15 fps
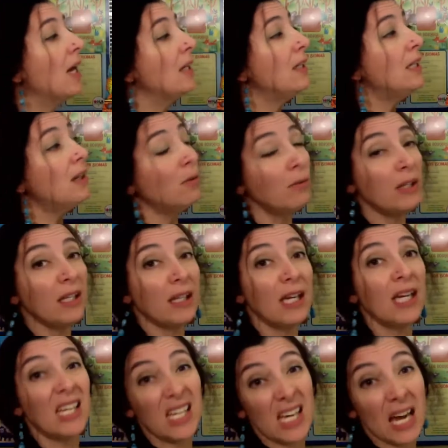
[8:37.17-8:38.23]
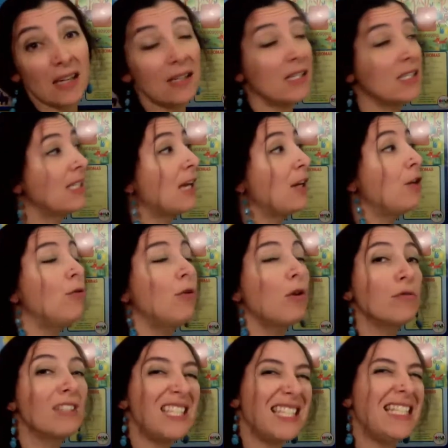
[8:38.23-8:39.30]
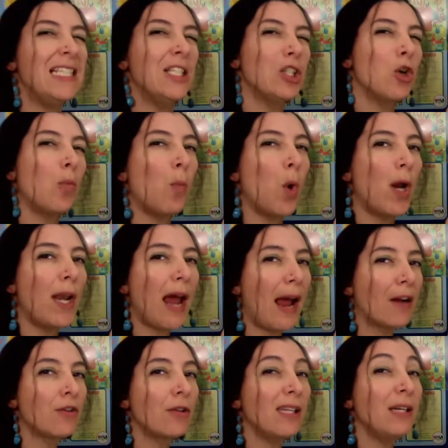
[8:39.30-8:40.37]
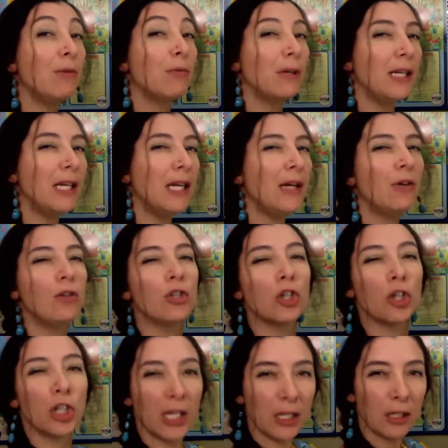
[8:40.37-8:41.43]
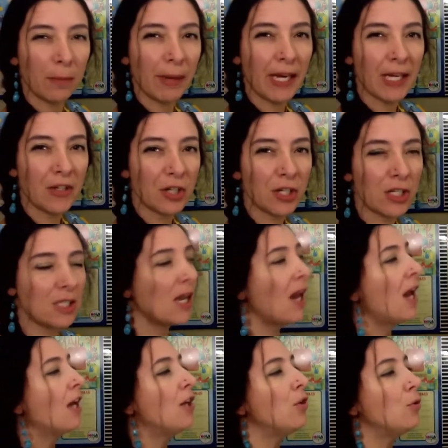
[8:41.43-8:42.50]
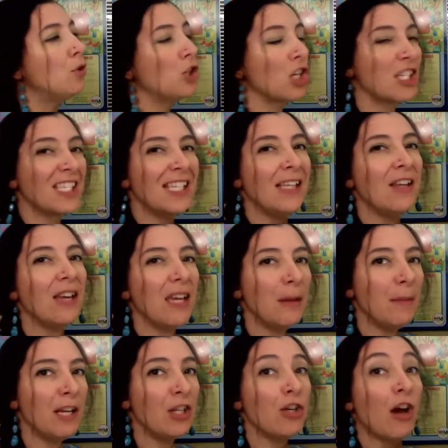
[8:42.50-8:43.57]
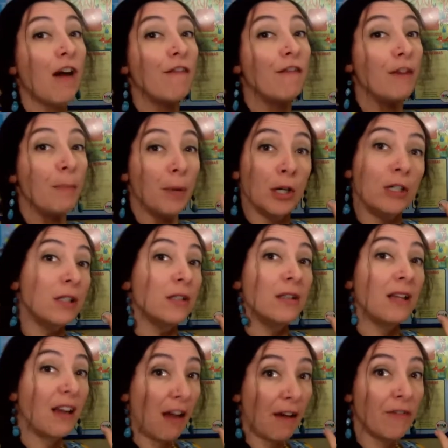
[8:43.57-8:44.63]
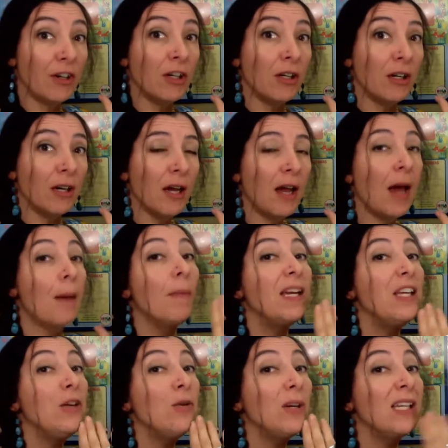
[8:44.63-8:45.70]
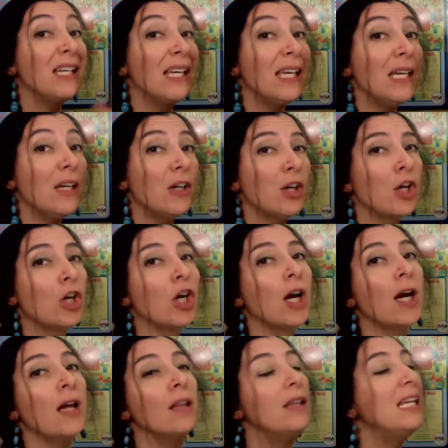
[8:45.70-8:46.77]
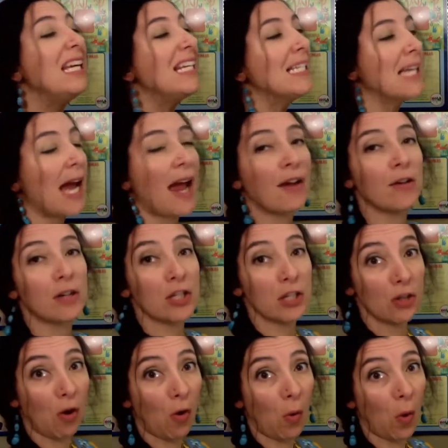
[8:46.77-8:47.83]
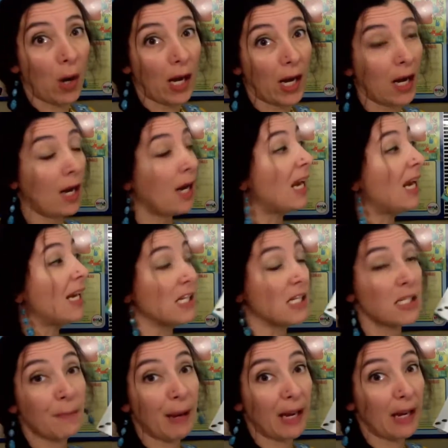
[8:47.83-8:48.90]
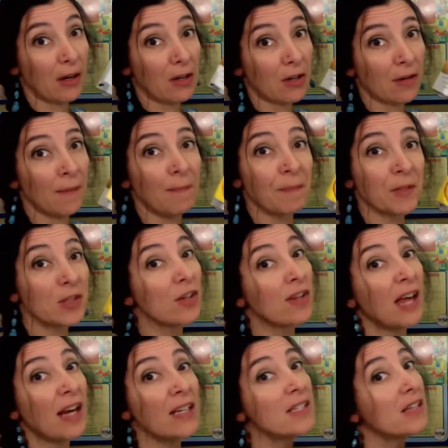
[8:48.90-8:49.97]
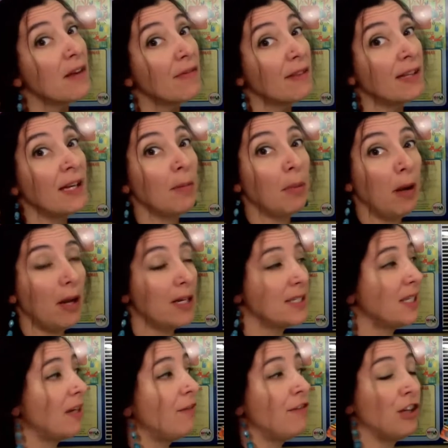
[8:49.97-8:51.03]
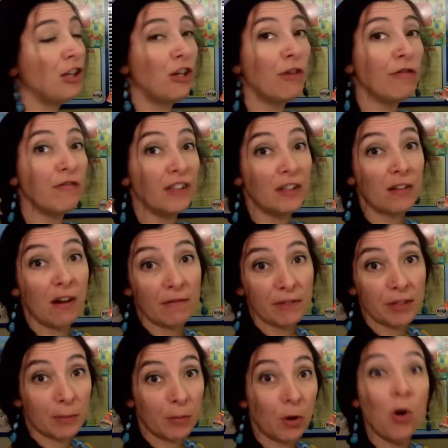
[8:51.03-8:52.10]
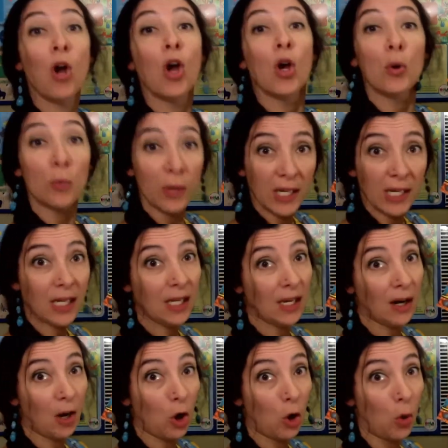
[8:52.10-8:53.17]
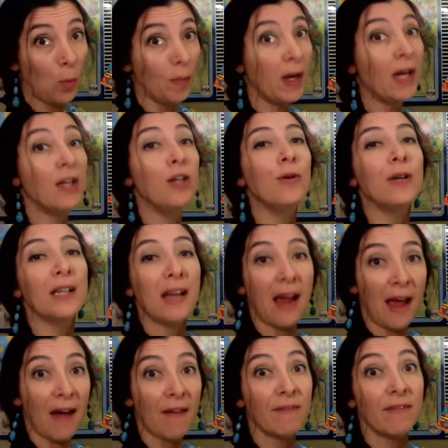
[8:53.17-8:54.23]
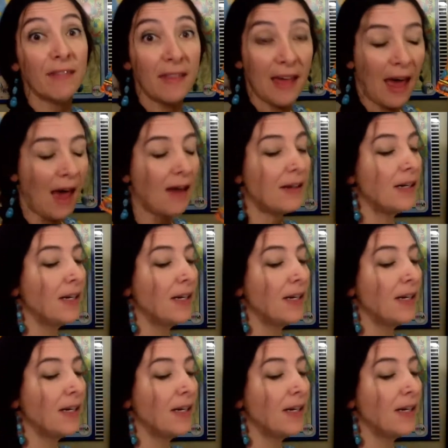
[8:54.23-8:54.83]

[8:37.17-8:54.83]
The only thing again is that you don't see someone actually reading, turning the pages. You just see the image of the book, the cover, but you can hear the entire story in Spanish. So that is definitely a plus if you don't feel comfortable reading it at home. You can have that.